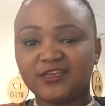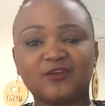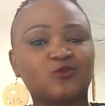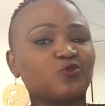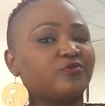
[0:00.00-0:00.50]

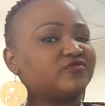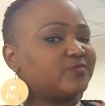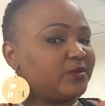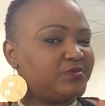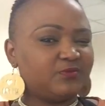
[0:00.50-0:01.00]
In a group of
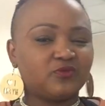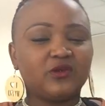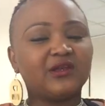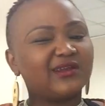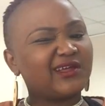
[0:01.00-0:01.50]
smart people,
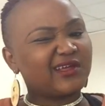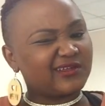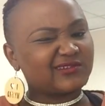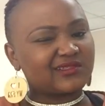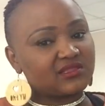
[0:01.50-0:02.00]

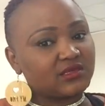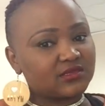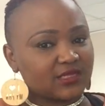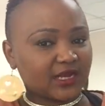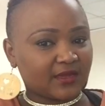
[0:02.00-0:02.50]
I'll think
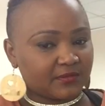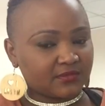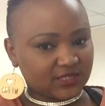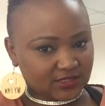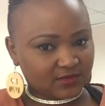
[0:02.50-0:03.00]
that I'm
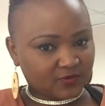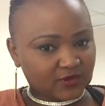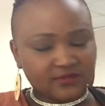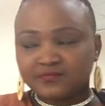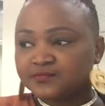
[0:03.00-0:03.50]
the dumb one.